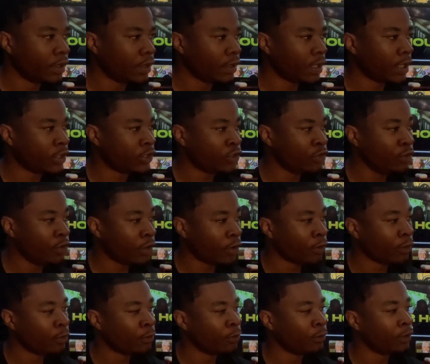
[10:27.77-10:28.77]
Is you
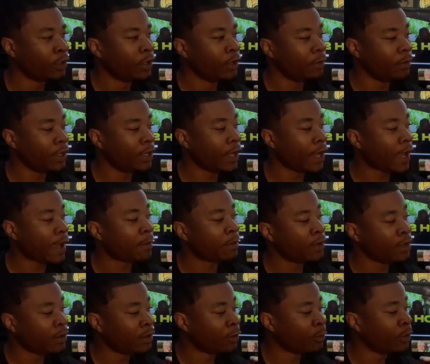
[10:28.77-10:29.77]
gonna be
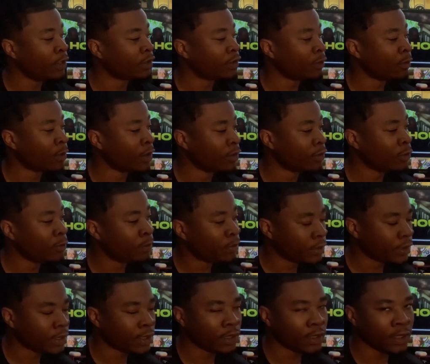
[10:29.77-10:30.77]
happy with the work you
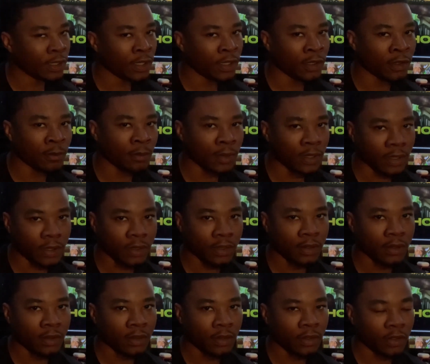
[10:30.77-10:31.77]
put in in a month?
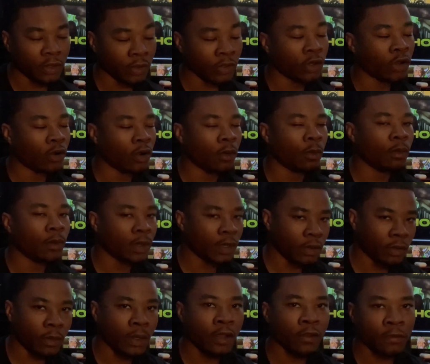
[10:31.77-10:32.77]
You know, a month
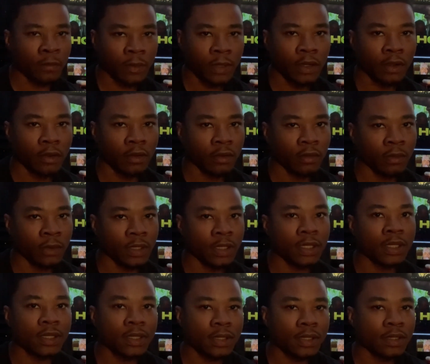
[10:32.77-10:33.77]
away from now with
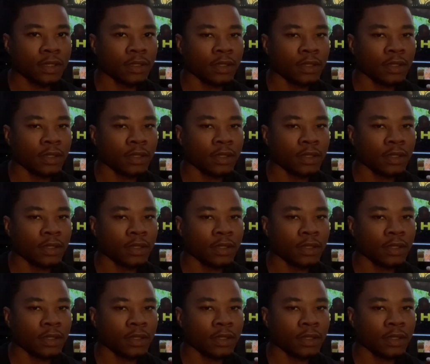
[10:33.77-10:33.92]
this.